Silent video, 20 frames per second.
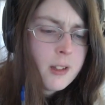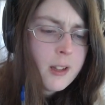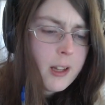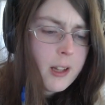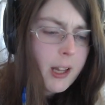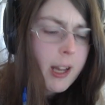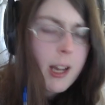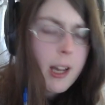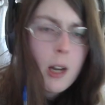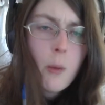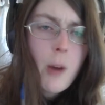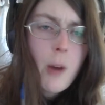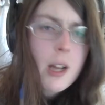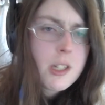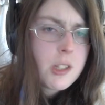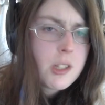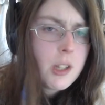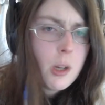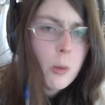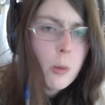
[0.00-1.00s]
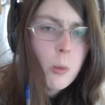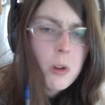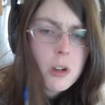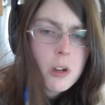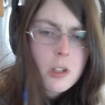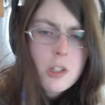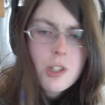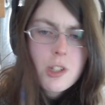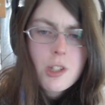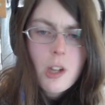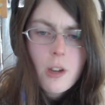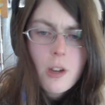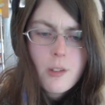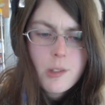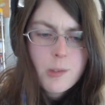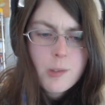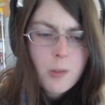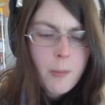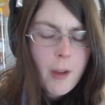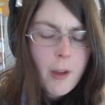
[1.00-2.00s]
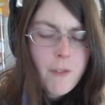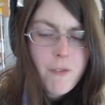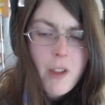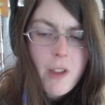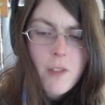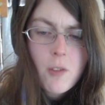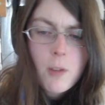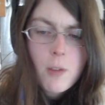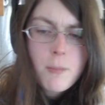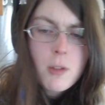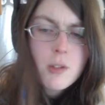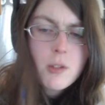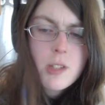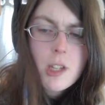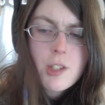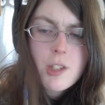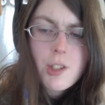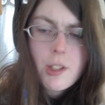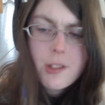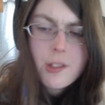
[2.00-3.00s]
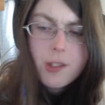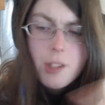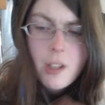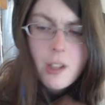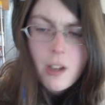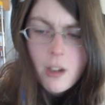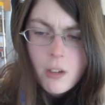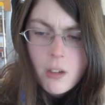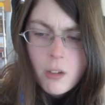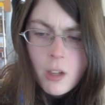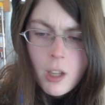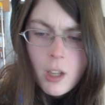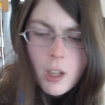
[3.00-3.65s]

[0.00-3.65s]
I got to watch the award shows for my favorite musicians, you know?